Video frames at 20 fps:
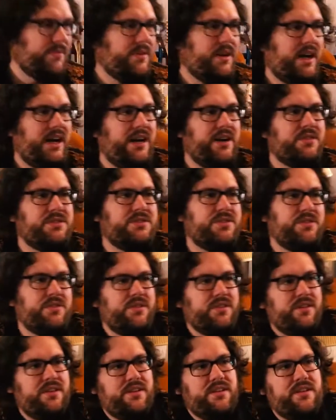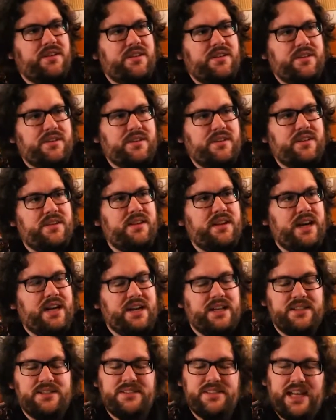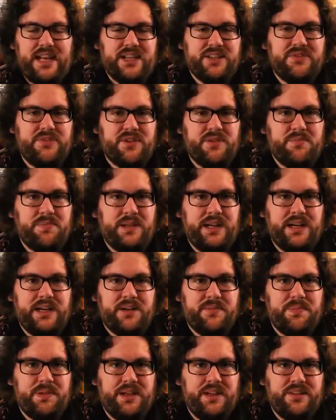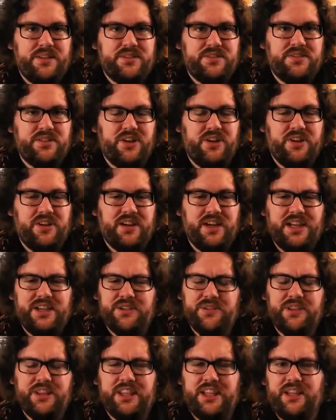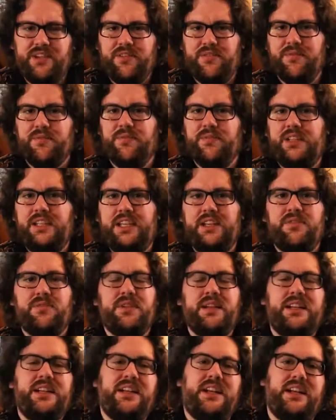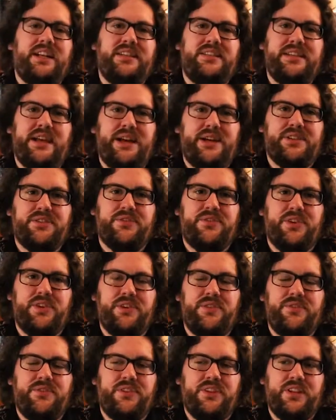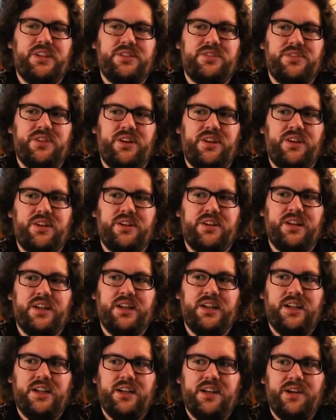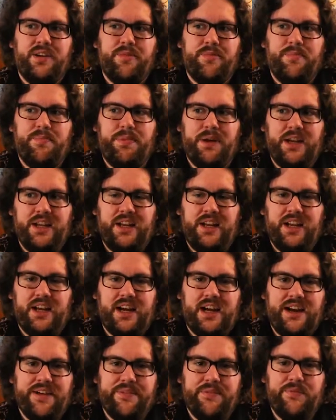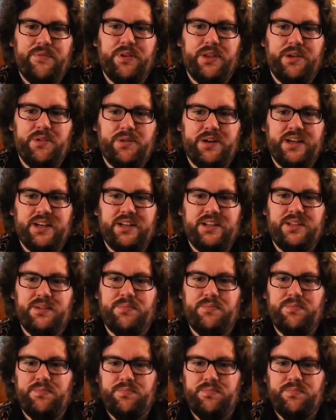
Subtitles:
I also got a saxophone player to play on this song. I don't think Lee had written any saxophone for this song, but I really wanted to